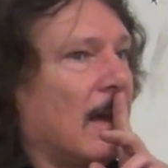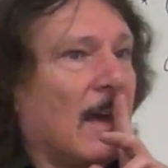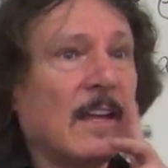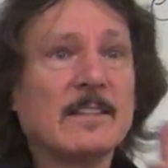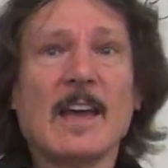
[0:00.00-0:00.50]

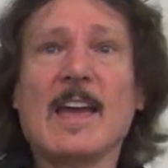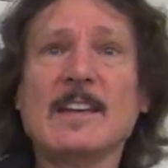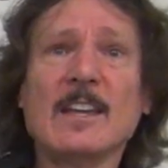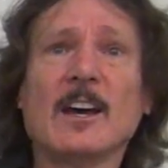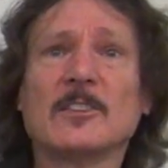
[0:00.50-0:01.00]
And
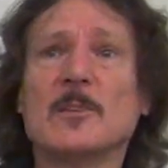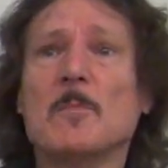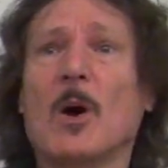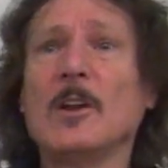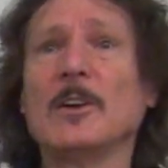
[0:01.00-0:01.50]
any other
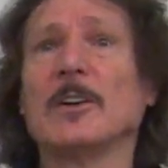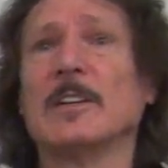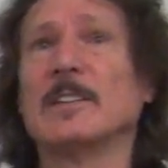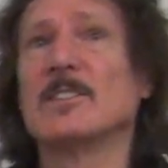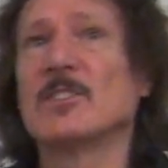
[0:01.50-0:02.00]

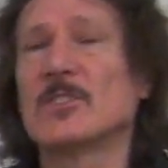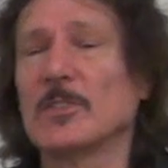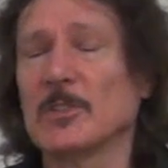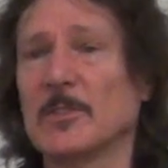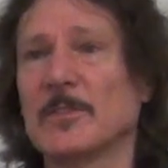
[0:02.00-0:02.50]
monoid is
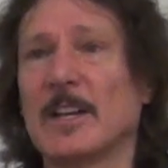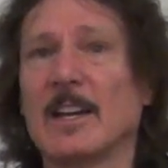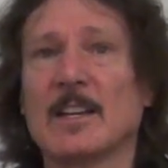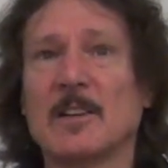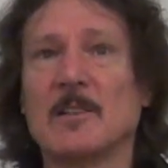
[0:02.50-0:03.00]
sort of
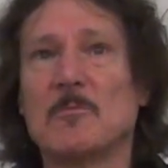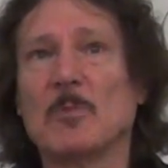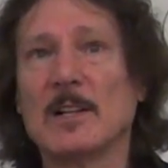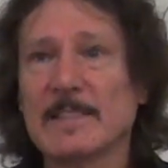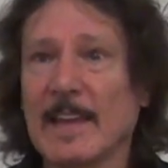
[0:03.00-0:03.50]
like,
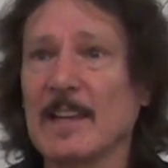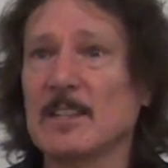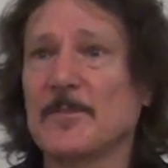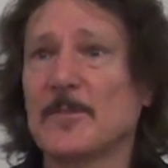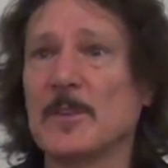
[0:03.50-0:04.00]
well, take
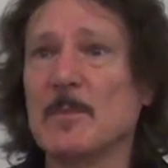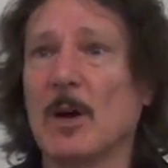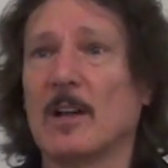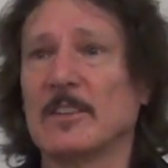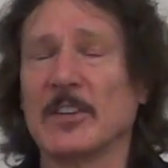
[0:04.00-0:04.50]
the free
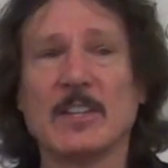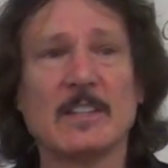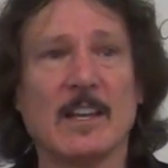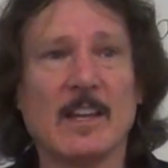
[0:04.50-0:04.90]
monoid